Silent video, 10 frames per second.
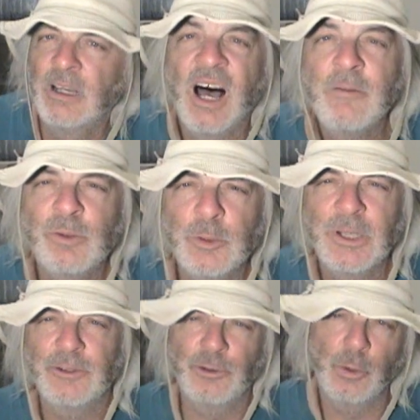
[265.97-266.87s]

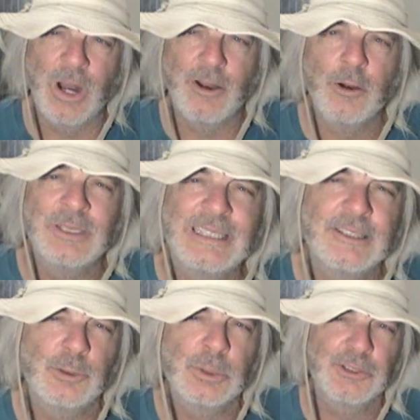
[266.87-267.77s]
Compromise. You want
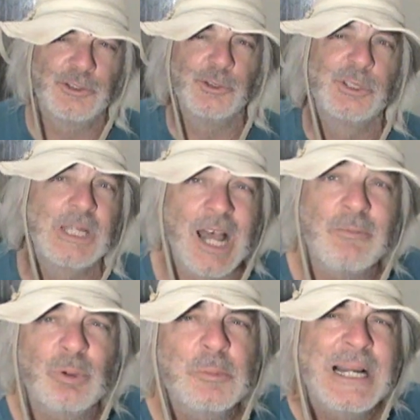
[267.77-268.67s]
homosexuals to
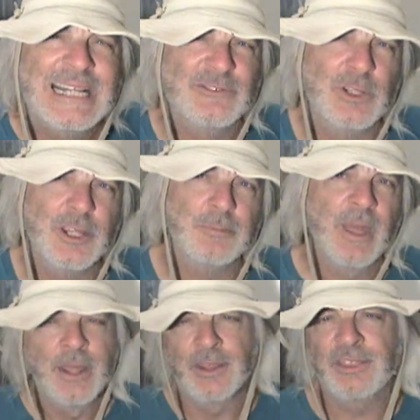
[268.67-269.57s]
compromise with the
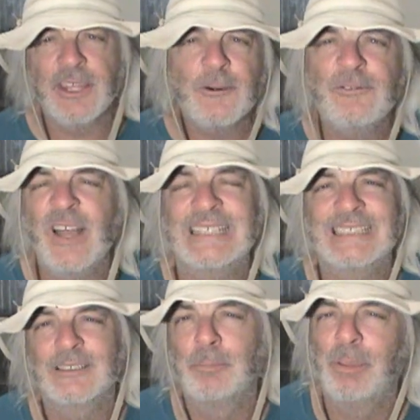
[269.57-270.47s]

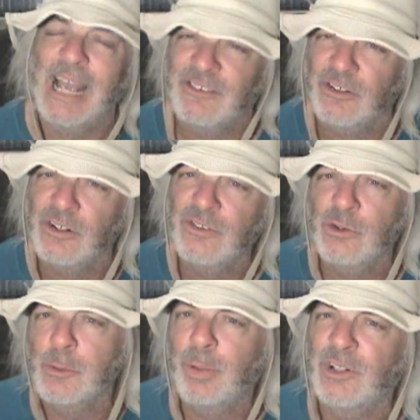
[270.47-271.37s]
theofascist bastards
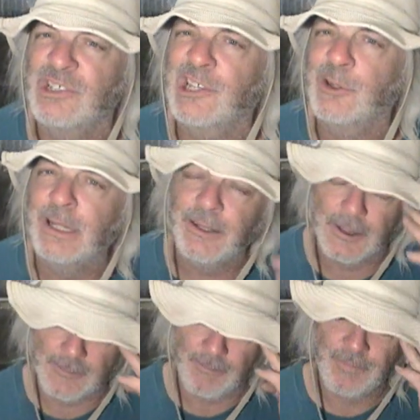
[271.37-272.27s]
who are persecuting
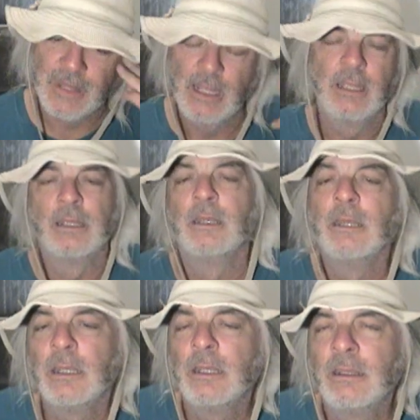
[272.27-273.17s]
them.
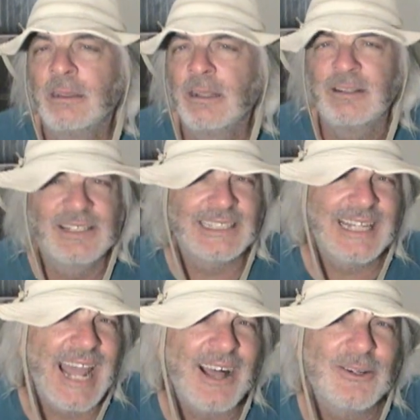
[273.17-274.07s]

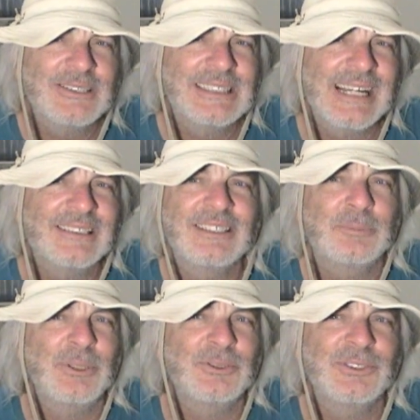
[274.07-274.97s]
Just how is that
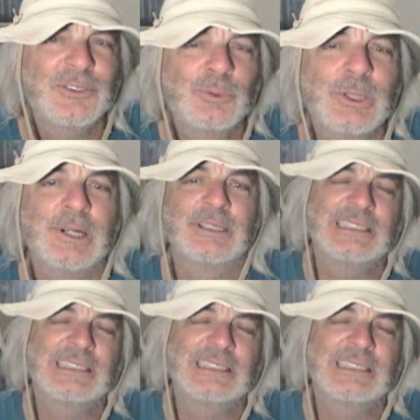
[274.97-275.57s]
supposed to work?